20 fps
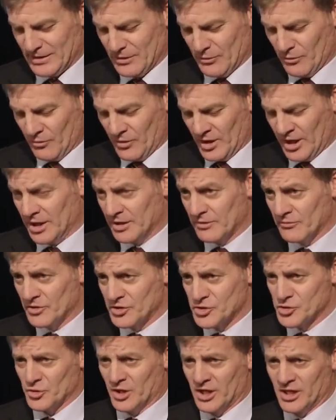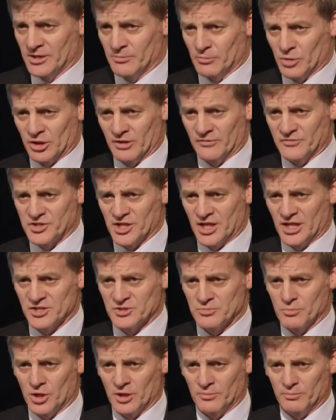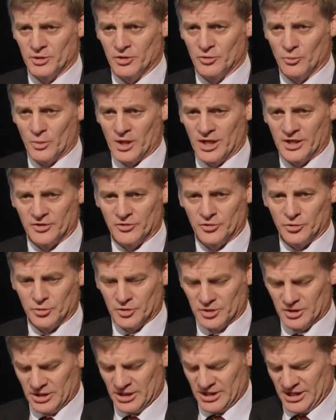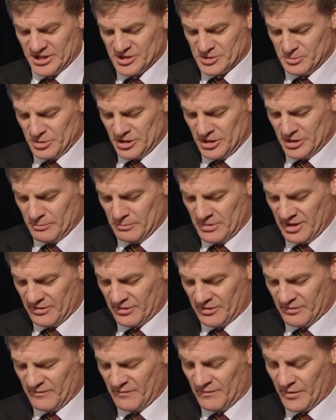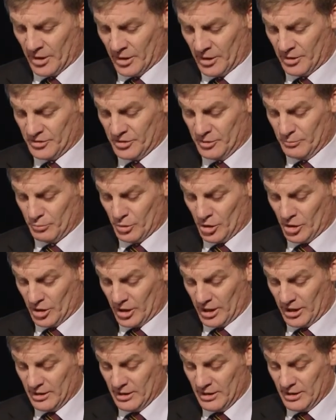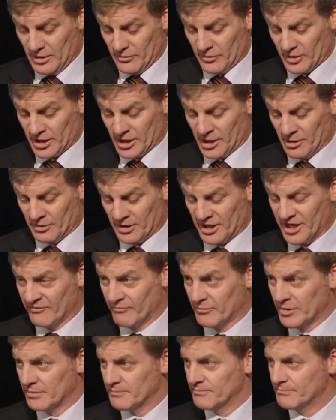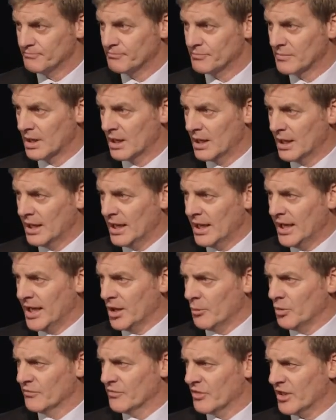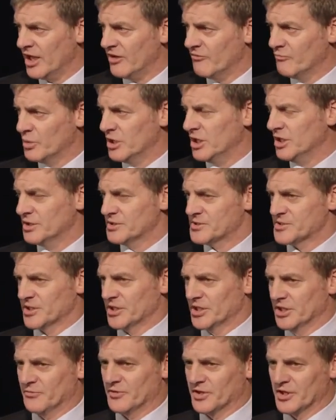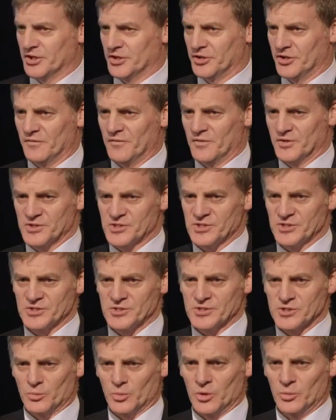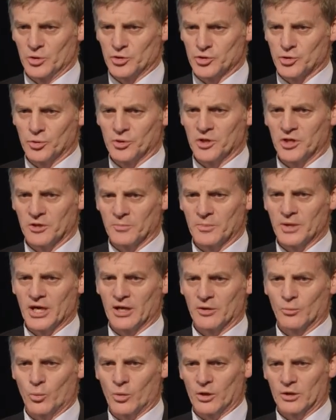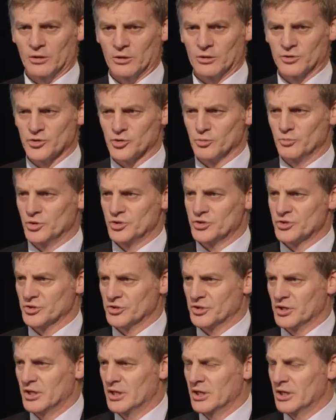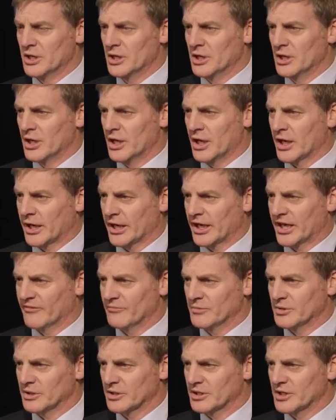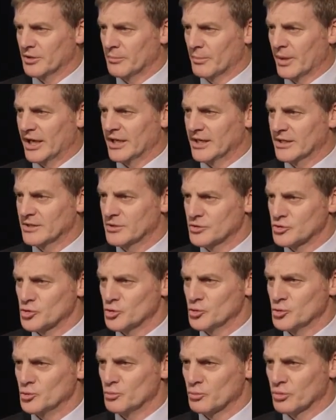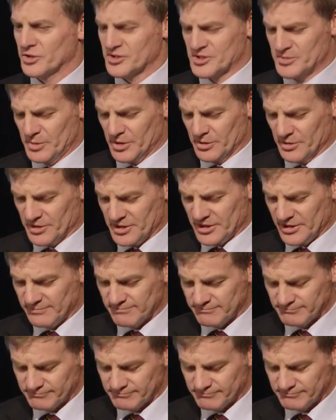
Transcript: then the Australian model of change might be the way to do it, and that's been the method followed by the current government. However, there have been significant differences. So when we're talking about what contribution government can make to prosperity,